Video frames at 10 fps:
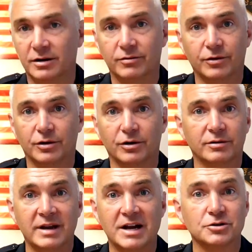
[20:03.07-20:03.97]
for
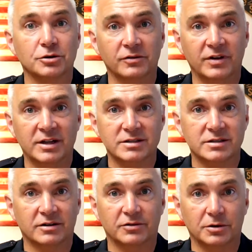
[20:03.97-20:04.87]
natural events.
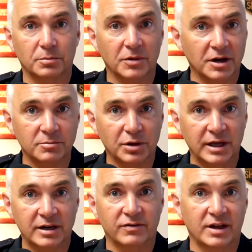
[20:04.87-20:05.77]
They're for
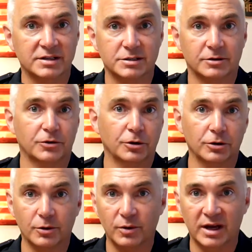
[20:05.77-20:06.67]
unplanned events. They're for
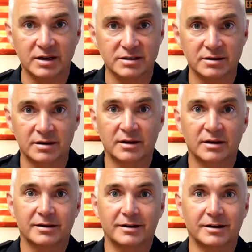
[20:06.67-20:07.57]
earthquakes.
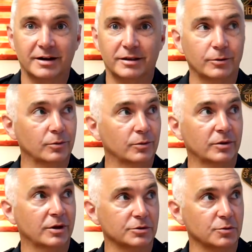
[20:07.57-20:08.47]
I think
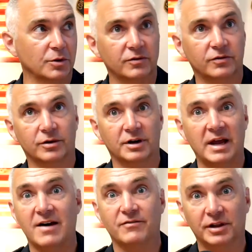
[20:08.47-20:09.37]
there was one for an
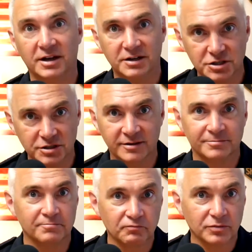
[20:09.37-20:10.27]
avalanche.
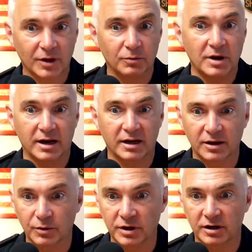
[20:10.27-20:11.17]
We're not going to get
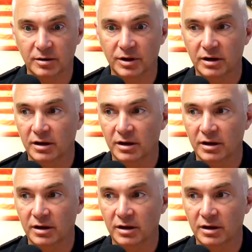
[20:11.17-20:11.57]
one here, but